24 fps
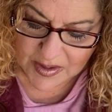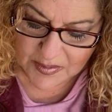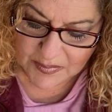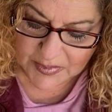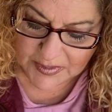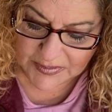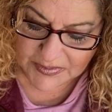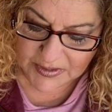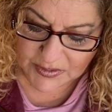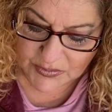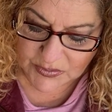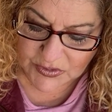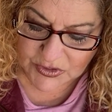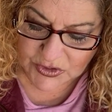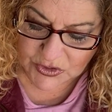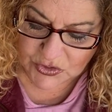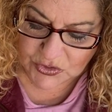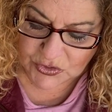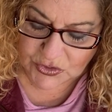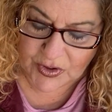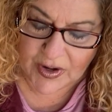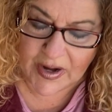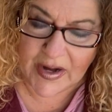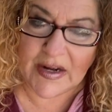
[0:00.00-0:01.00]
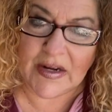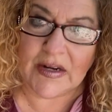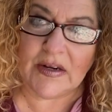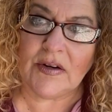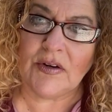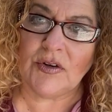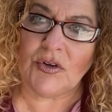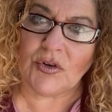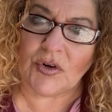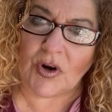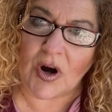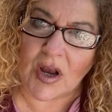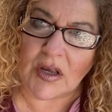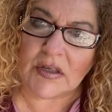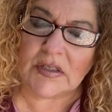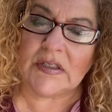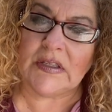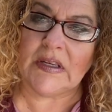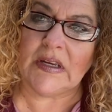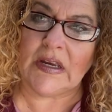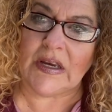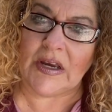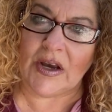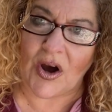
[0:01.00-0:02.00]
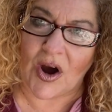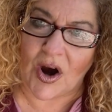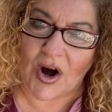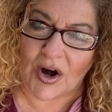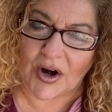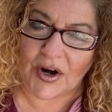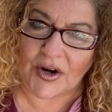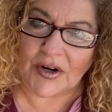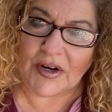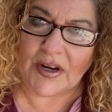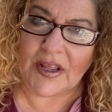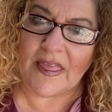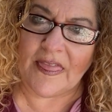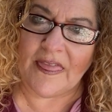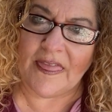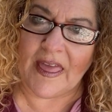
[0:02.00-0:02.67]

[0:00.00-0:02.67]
but there was a train crossing guard